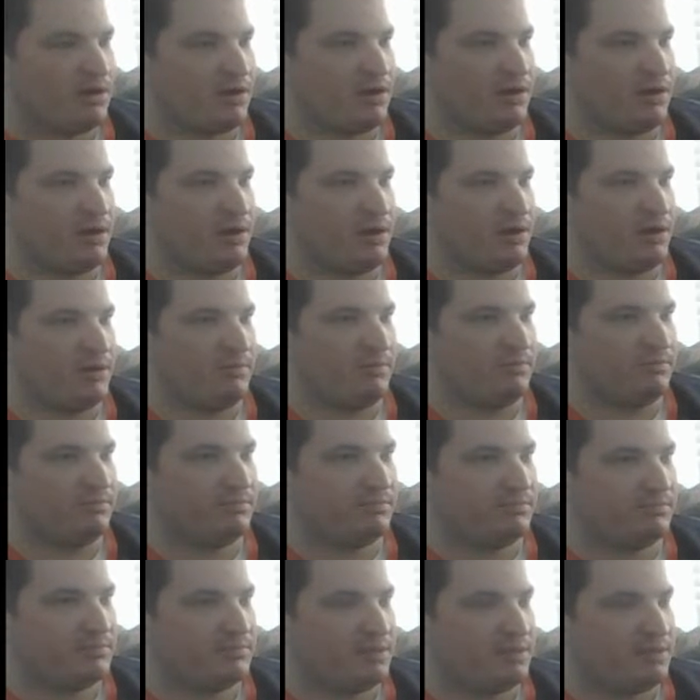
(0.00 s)
Um,
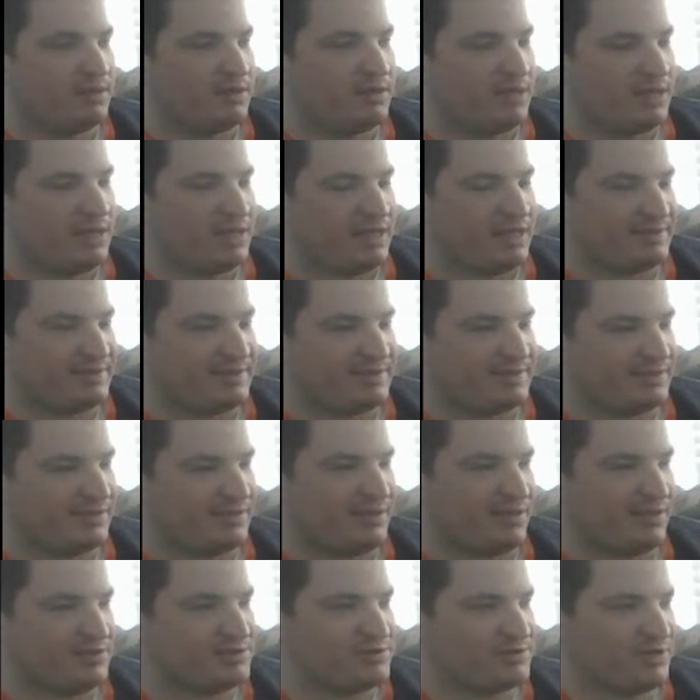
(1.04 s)
this is
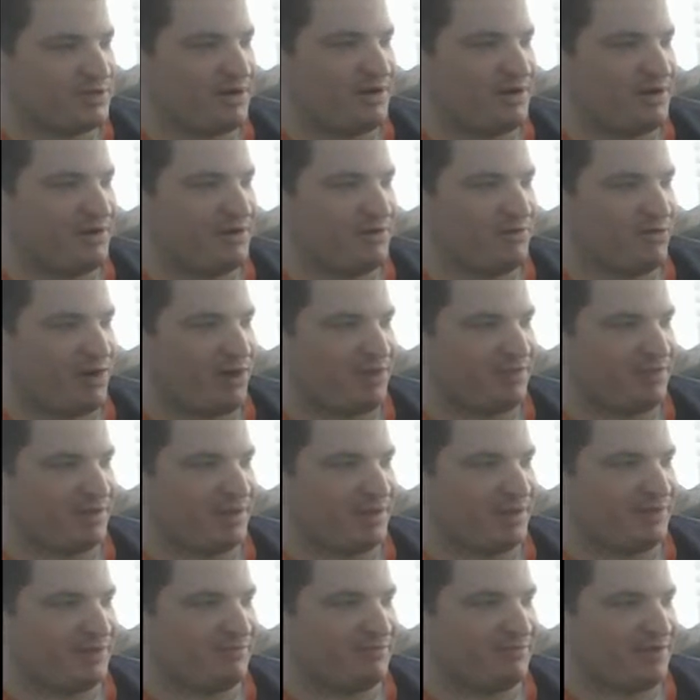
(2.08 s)
another scenario where I think
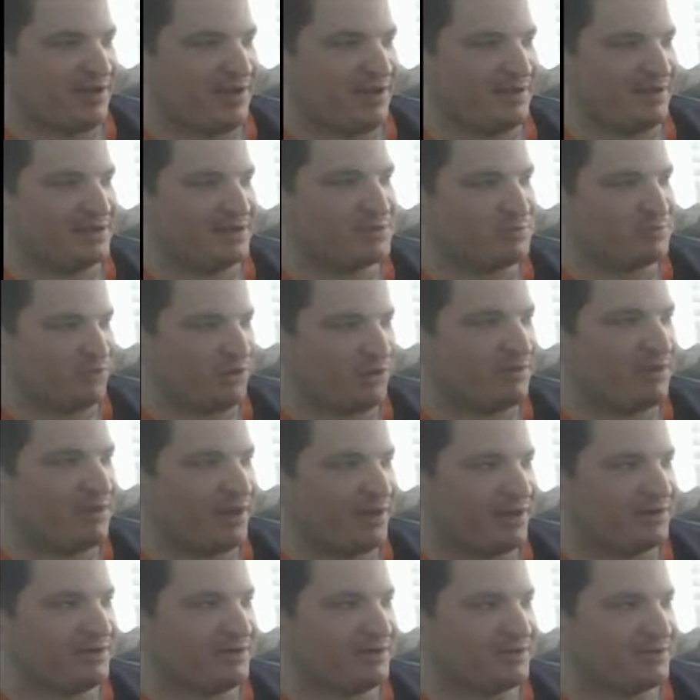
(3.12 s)
if I
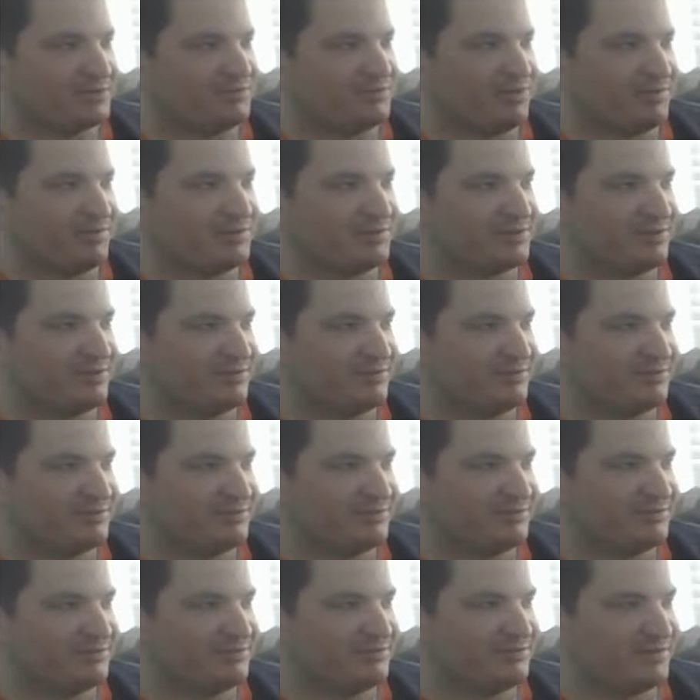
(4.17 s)
could explain
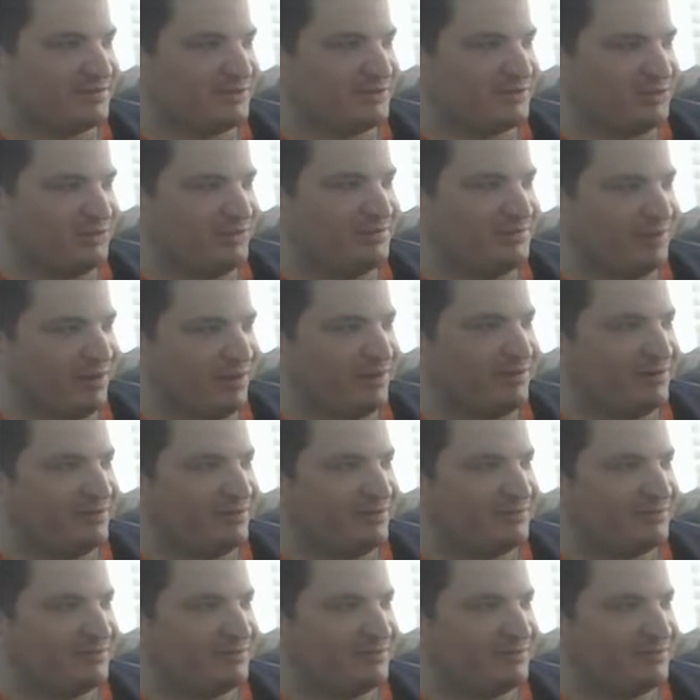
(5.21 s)
myself, it would be better.